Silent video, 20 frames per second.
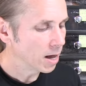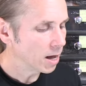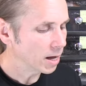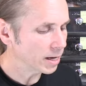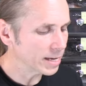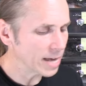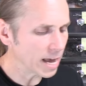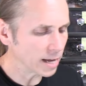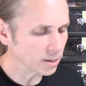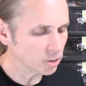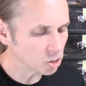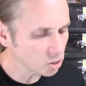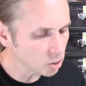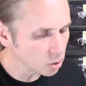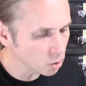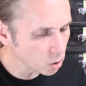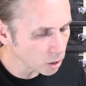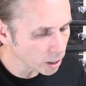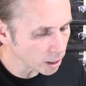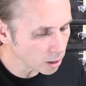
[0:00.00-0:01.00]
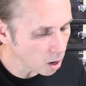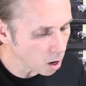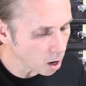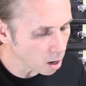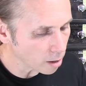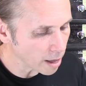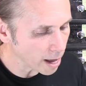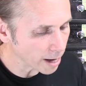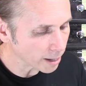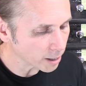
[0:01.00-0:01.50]
Again, just look at
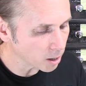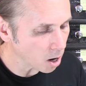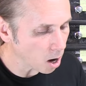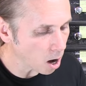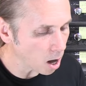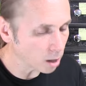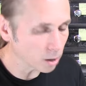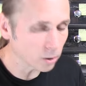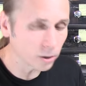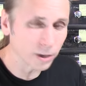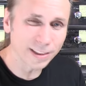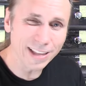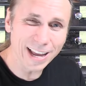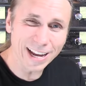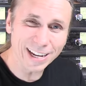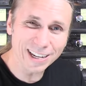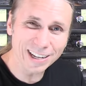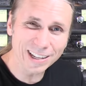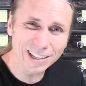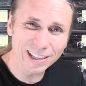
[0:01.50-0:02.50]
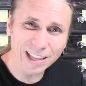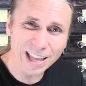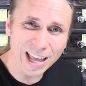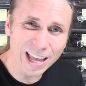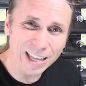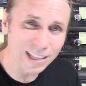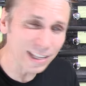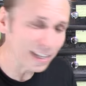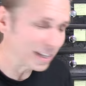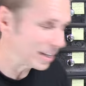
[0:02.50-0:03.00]
all that color and that
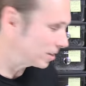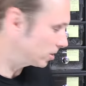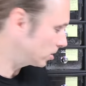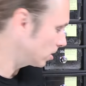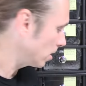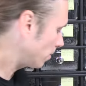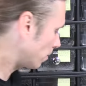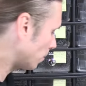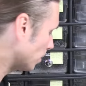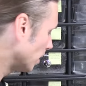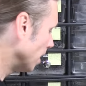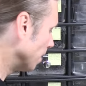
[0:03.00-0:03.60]
cleanliness of them.